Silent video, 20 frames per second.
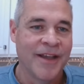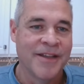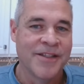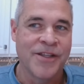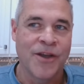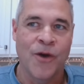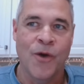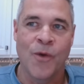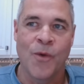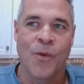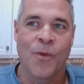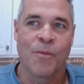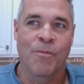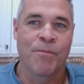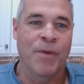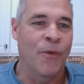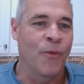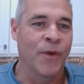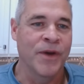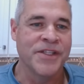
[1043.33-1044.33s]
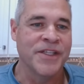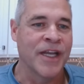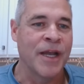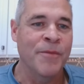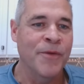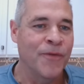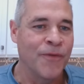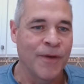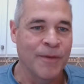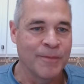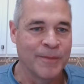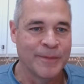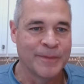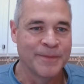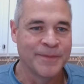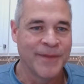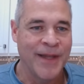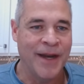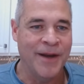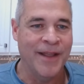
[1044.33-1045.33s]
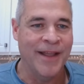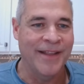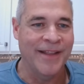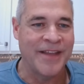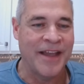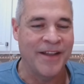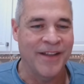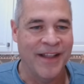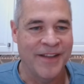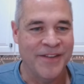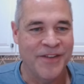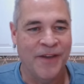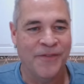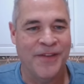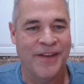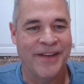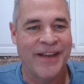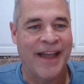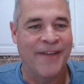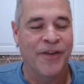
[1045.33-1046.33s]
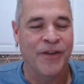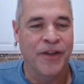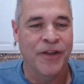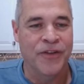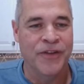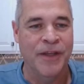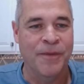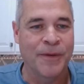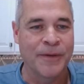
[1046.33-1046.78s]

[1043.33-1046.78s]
So, but where's it coming from? You have to dive in a little